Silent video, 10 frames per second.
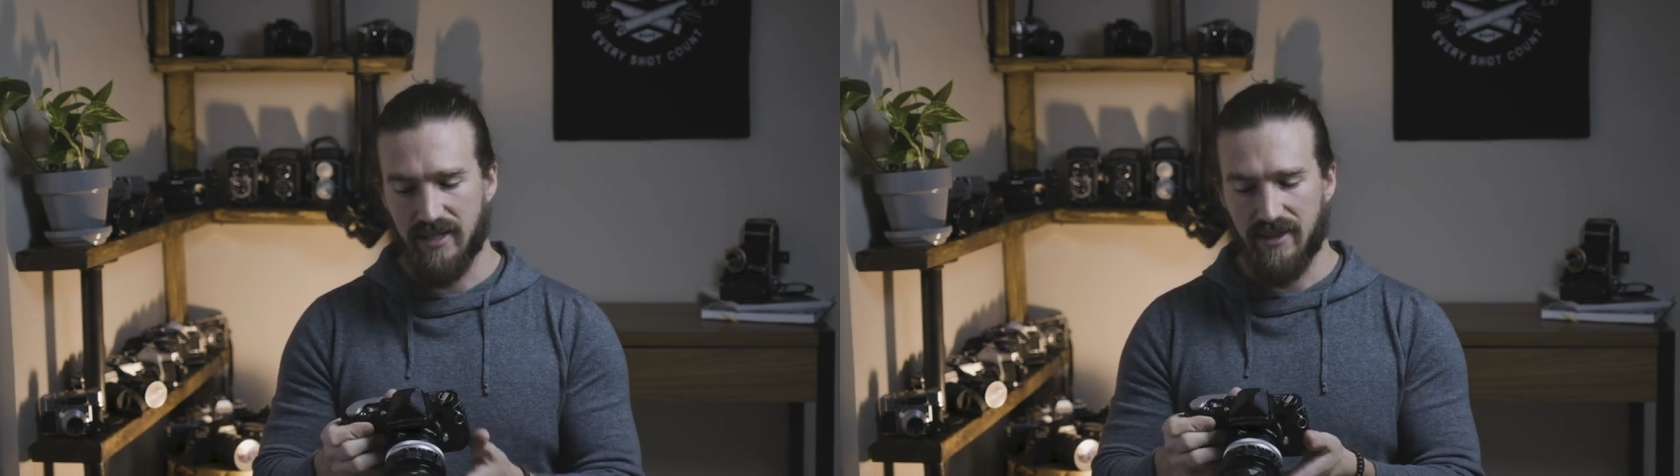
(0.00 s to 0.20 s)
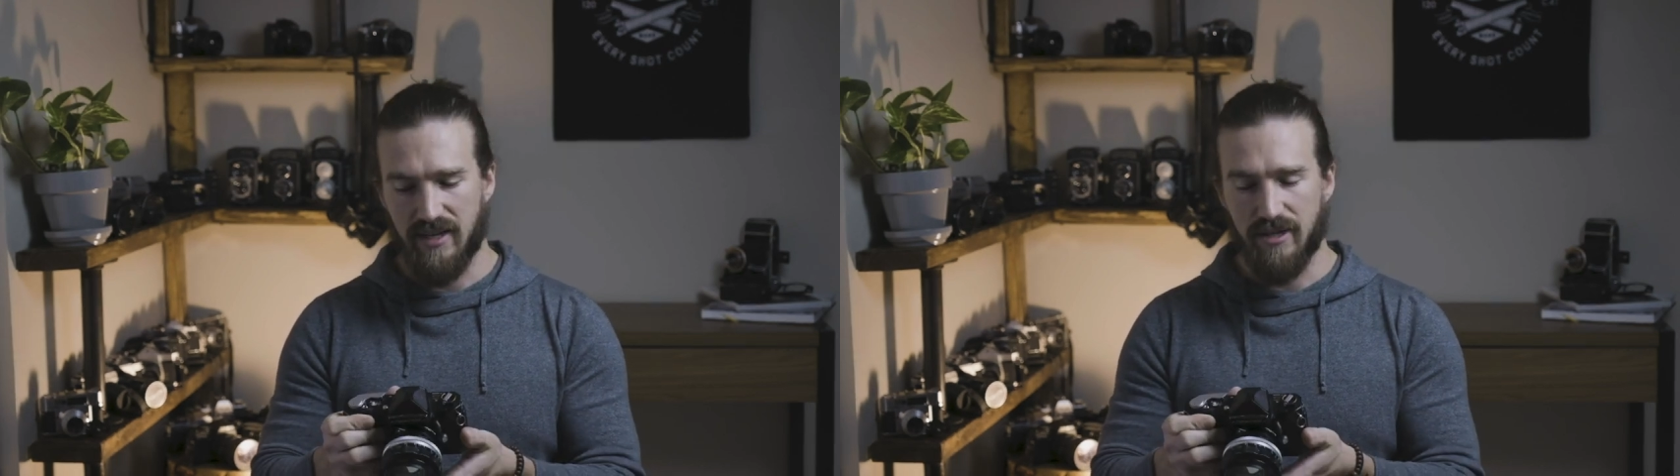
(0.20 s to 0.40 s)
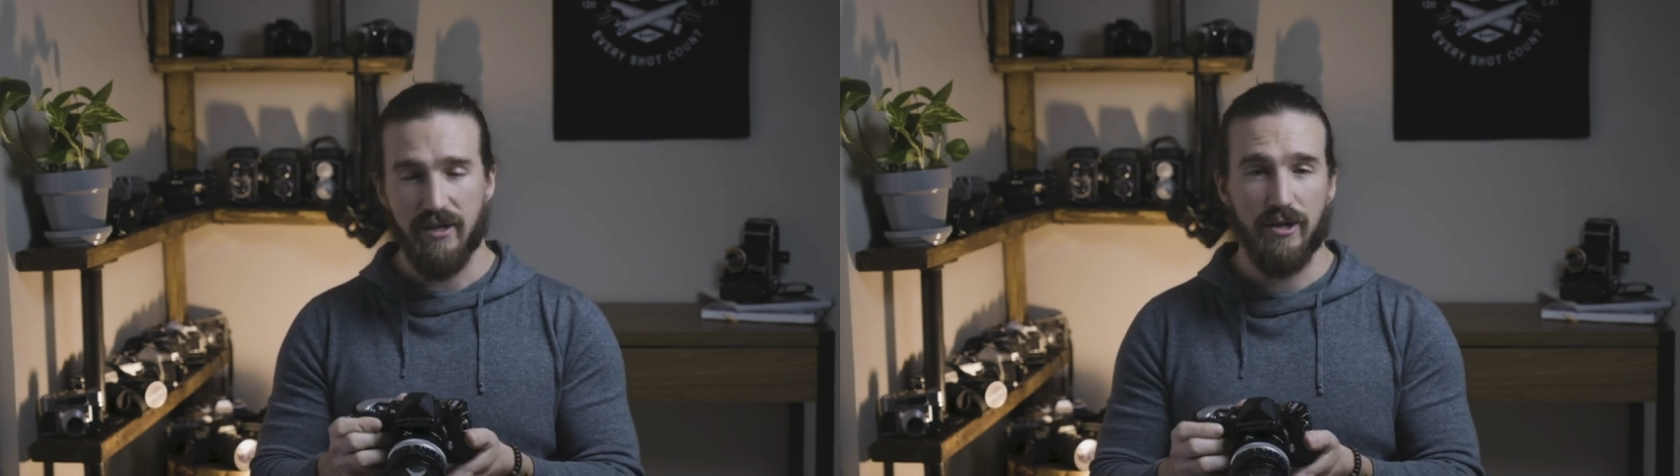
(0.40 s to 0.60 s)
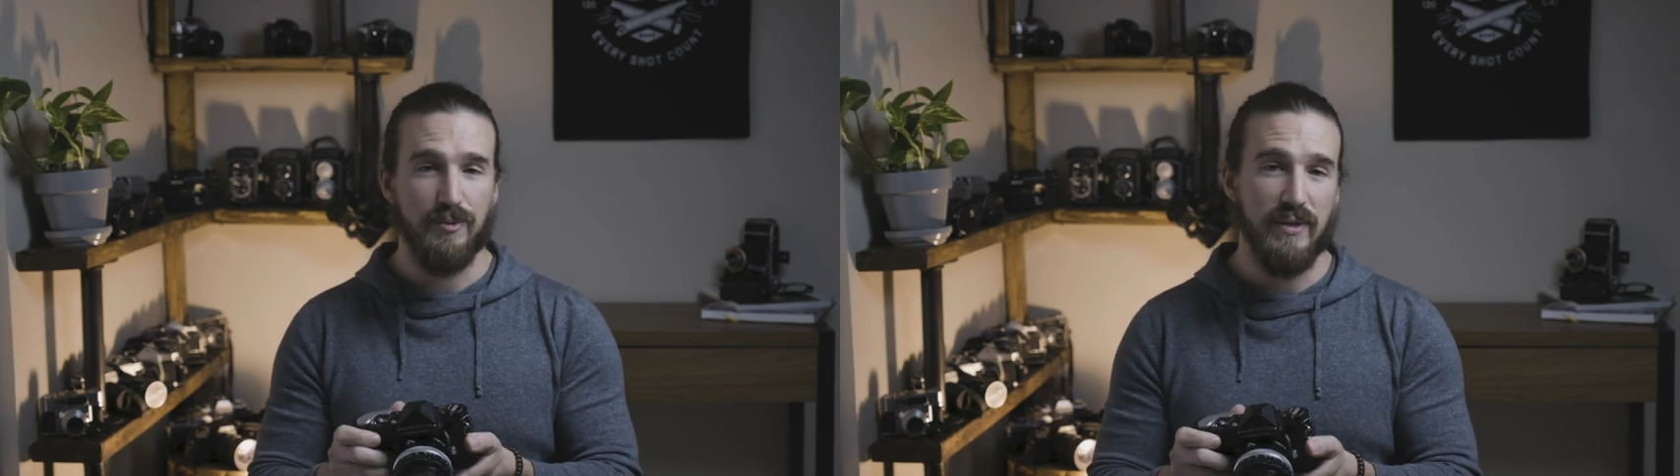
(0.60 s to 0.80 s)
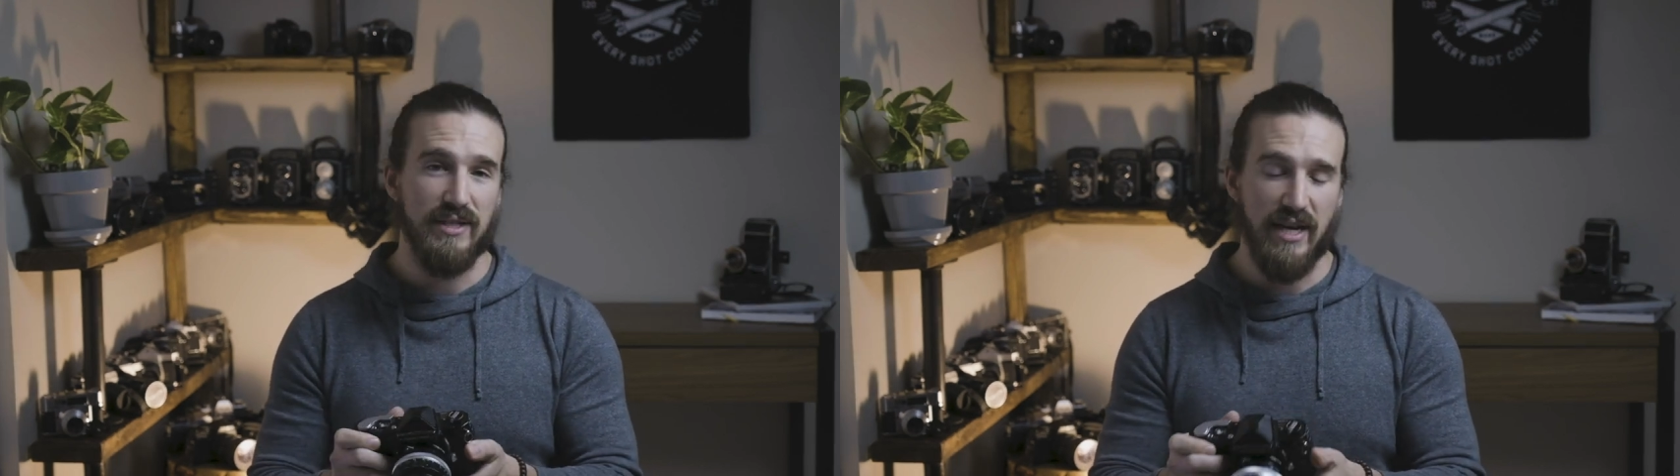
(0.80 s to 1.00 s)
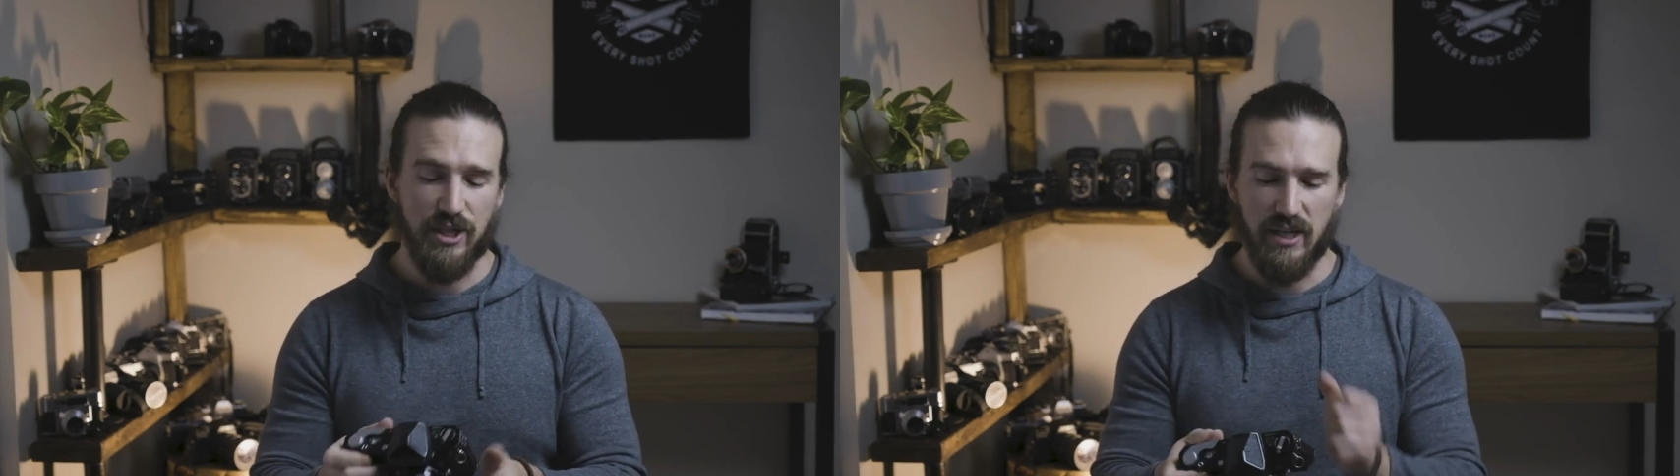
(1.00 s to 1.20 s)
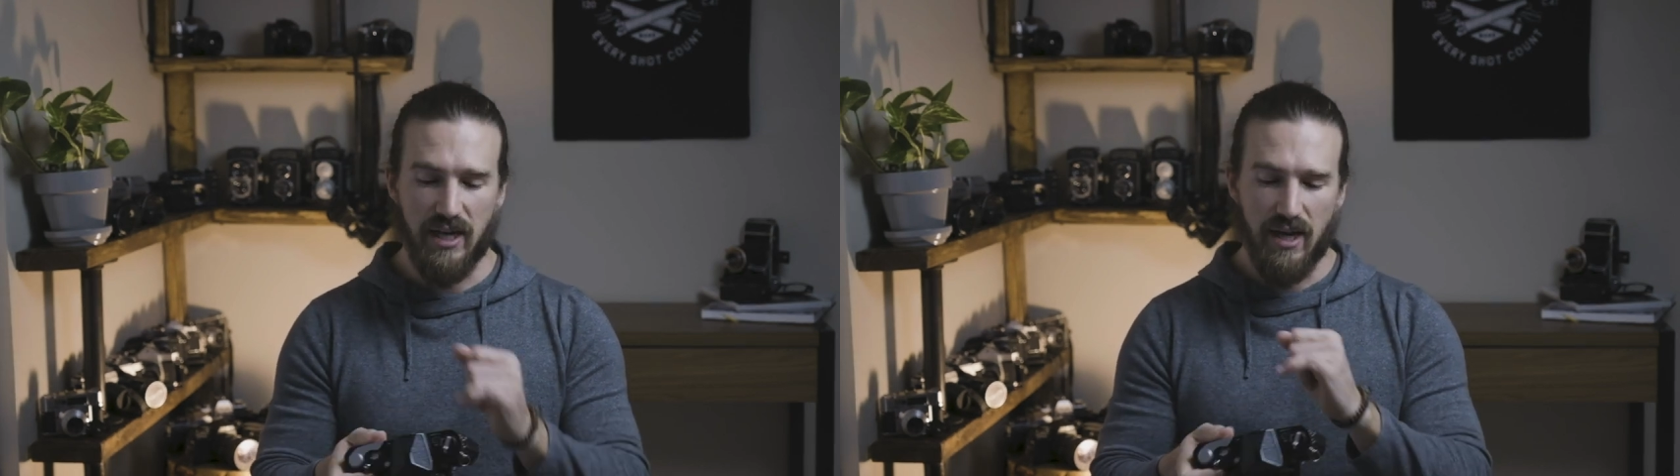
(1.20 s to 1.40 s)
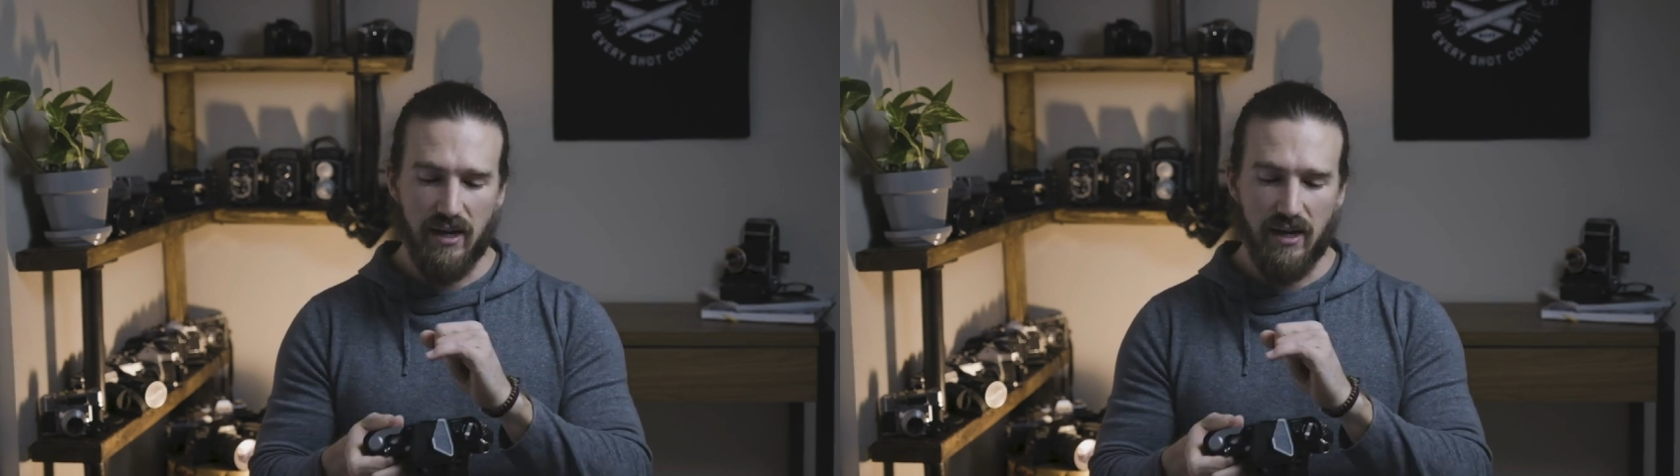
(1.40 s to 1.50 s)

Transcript: that the shutter speed is actually